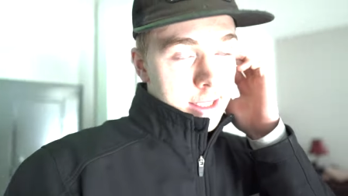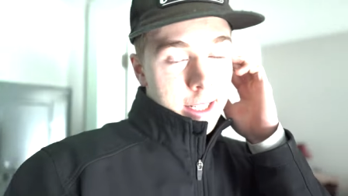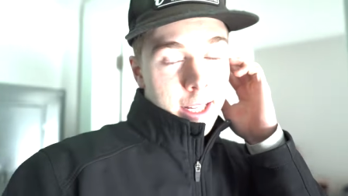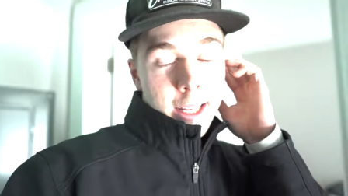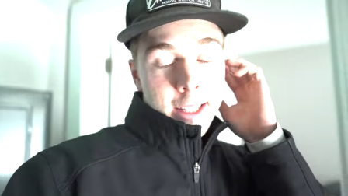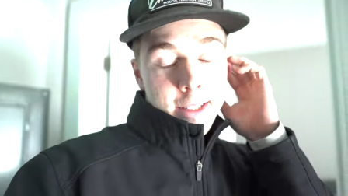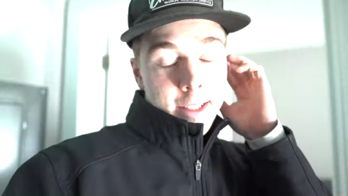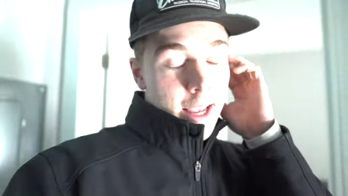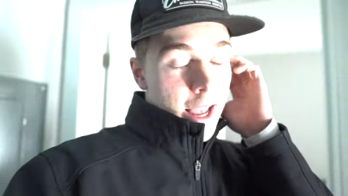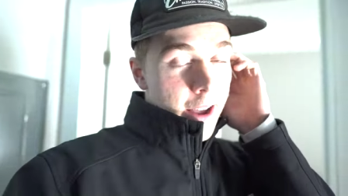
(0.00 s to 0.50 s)

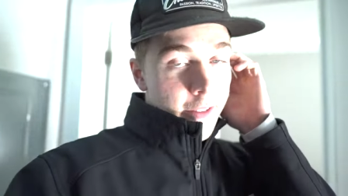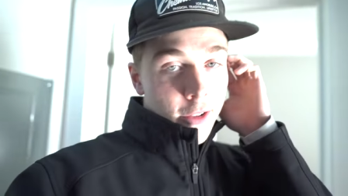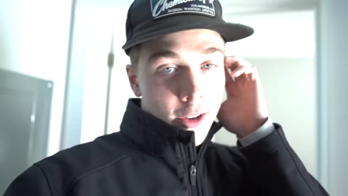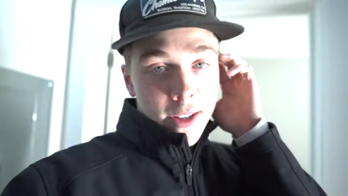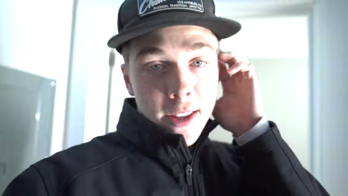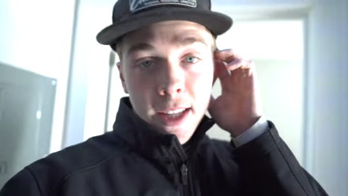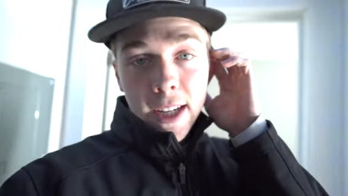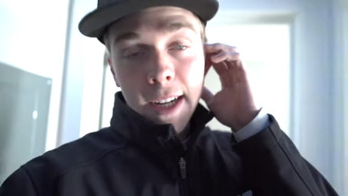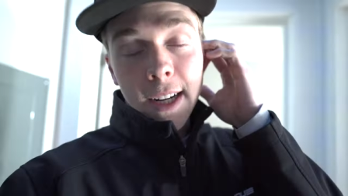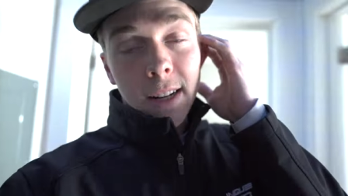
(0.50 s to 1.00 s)
it's
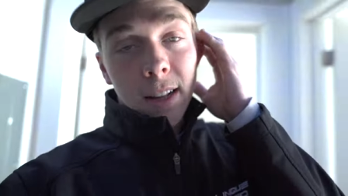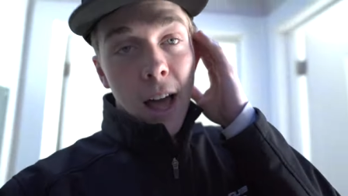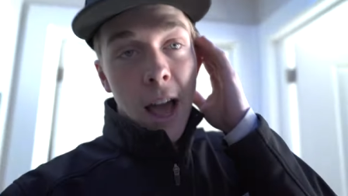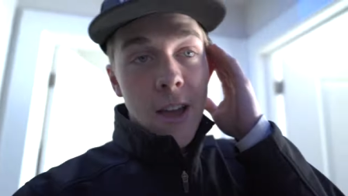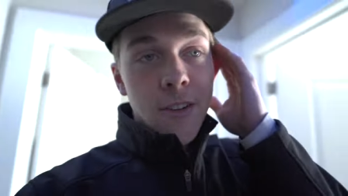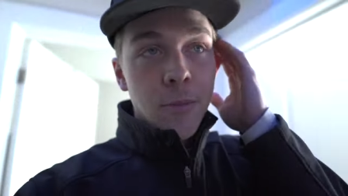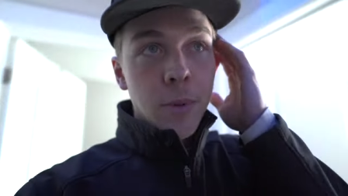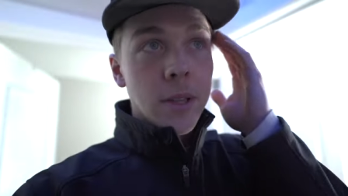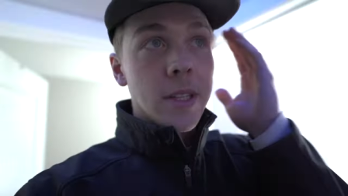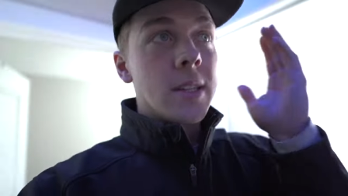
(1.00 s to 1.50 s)
everything in
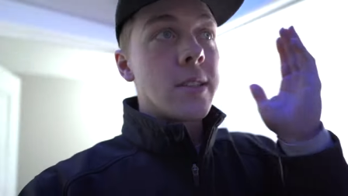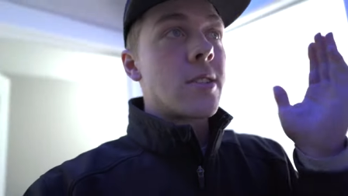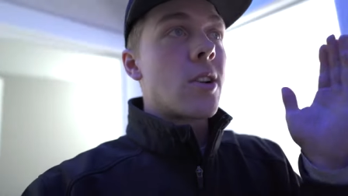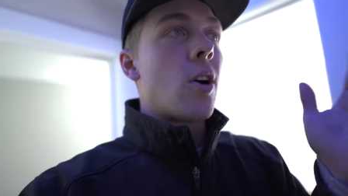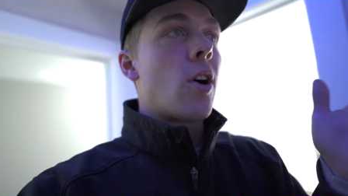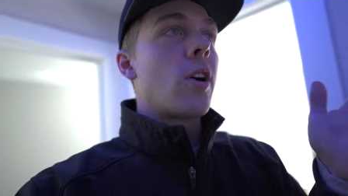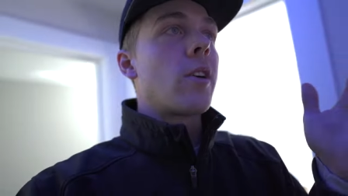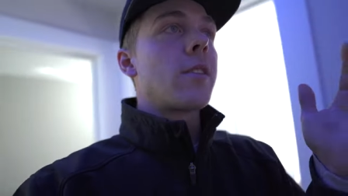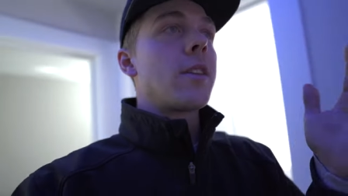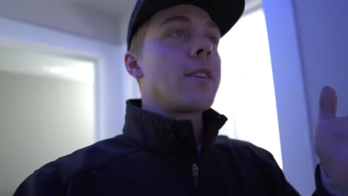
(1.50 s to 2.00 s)
life, but these
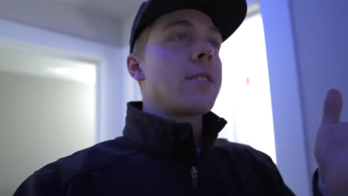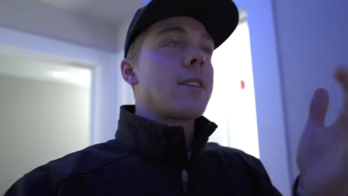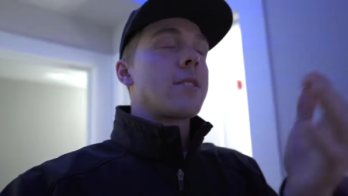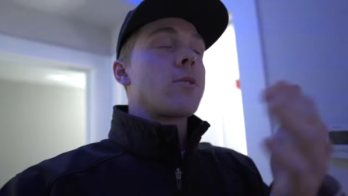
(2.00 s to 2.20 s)
car things,